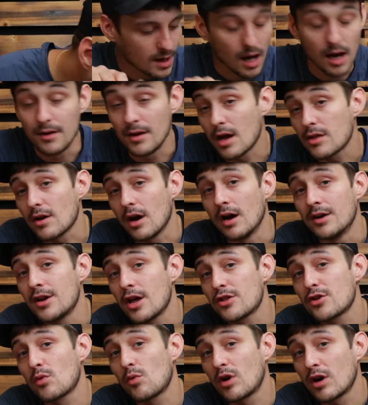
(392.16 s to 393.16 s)

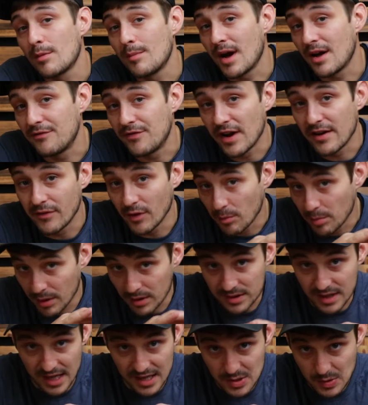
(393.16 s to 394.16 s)
Another one of my favorite
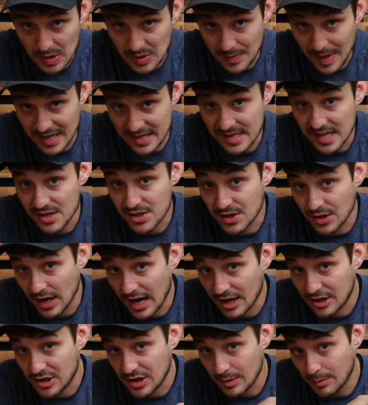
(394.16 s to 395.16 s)
birthdays was my sister
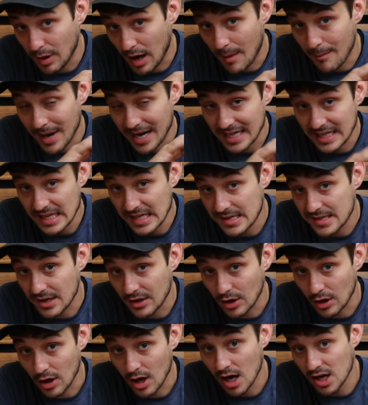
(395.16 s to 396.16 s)
actually brought my niece
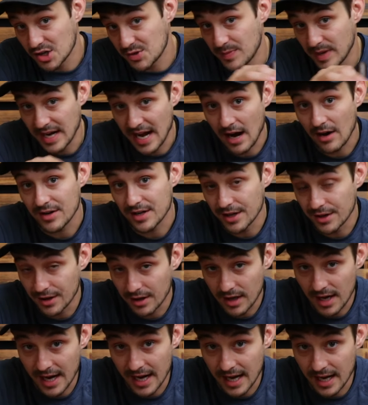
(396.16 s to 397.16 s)
and her husband out
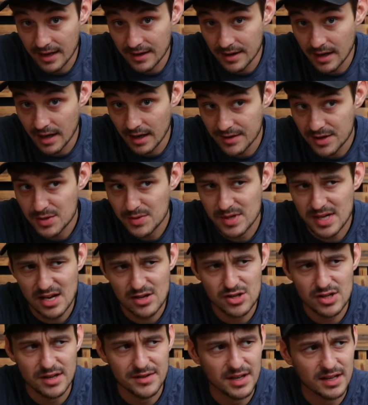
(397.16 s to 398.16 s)
here, and this was
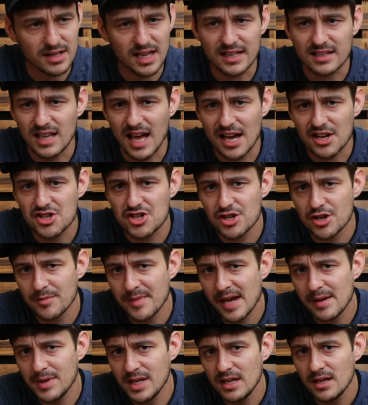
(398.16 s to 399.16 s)
actually I think like last year
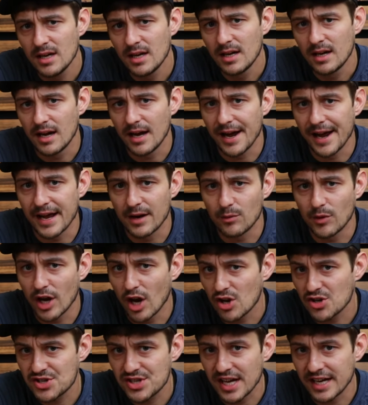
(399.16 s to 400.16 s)
maybe. And we
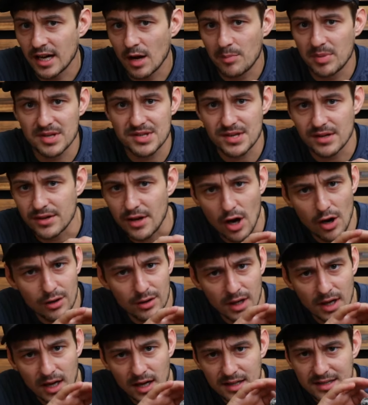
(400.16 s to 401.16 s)
all stayed up in
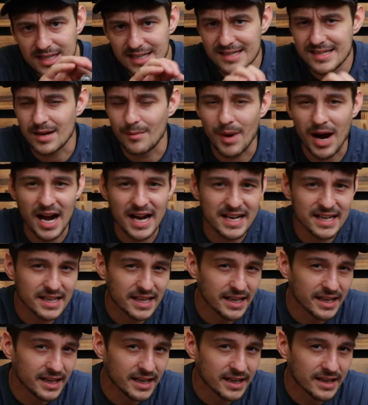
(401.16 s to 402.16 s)
Sedona, did some
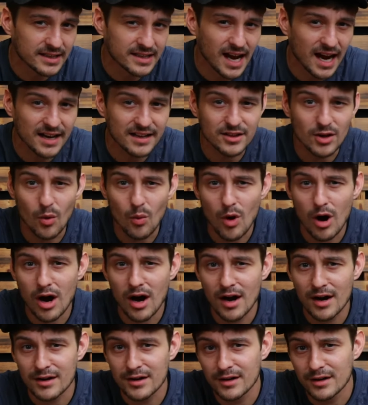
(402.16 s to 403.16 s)
hiking, got in the
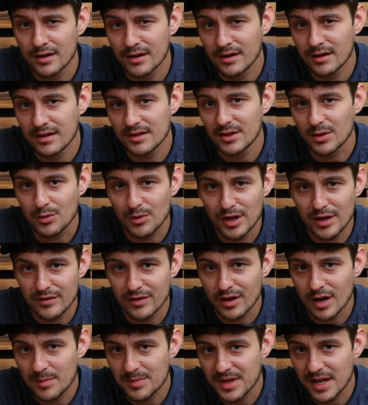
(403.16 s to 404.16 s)
water, in the
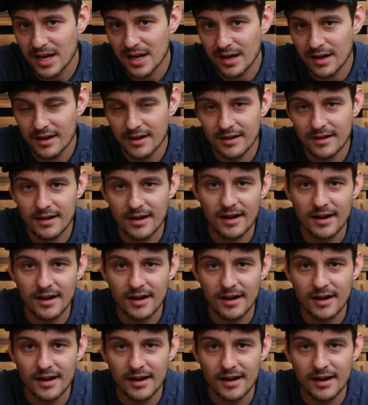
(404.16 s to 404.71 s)
river up there.